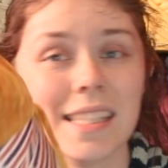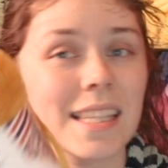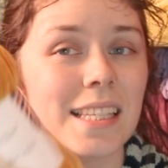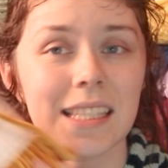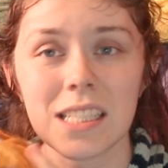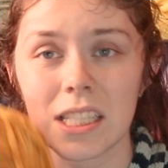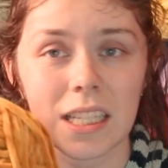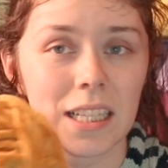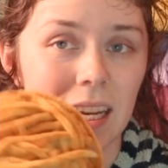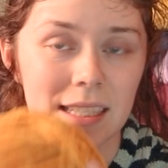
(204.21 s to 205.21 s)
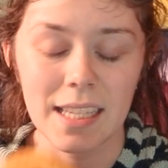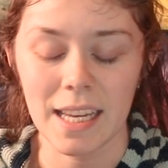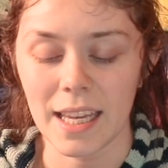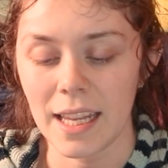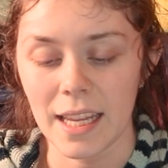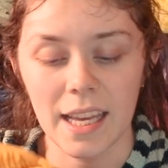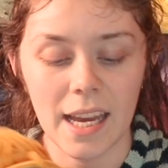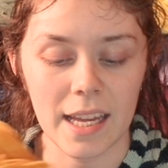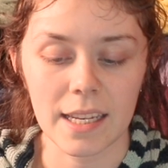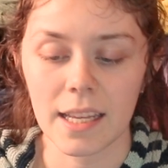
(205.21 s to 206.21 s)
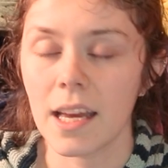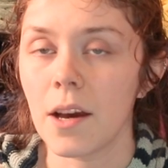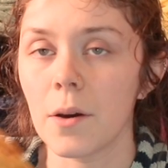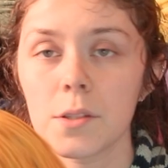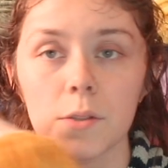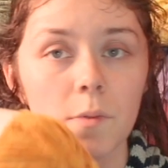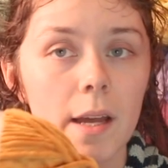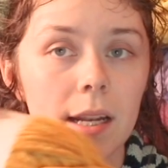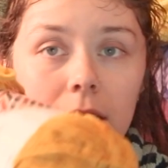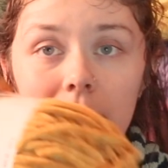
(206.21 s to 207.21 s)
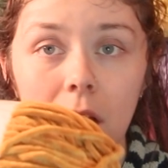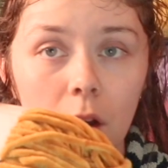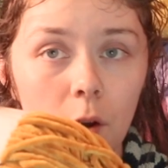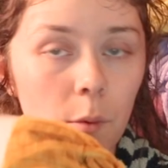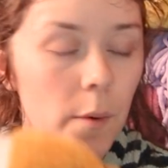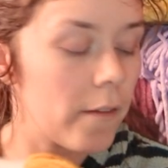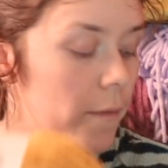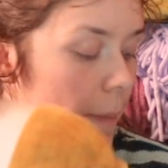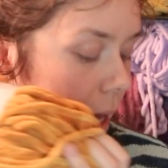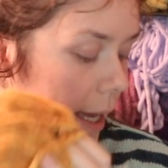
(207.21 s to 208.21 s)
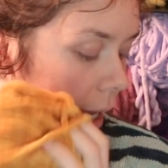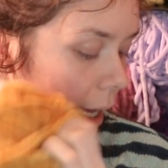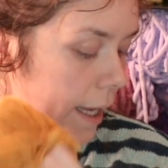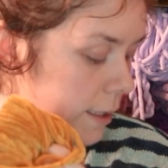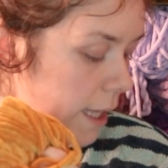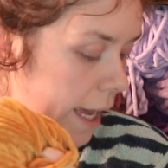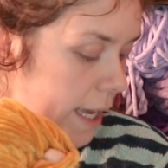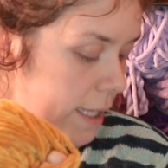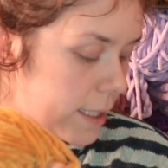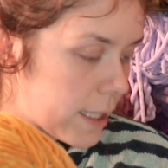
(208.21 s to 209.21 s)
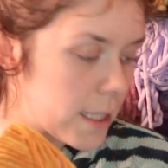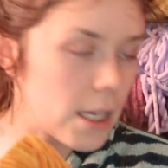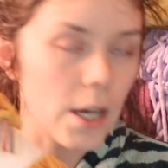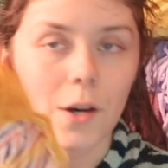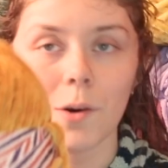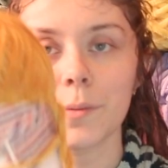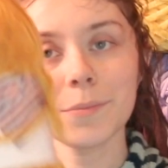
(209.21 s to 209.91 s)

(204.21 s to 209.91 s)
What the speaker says: This is just a classic, and again, I was running low of my light, so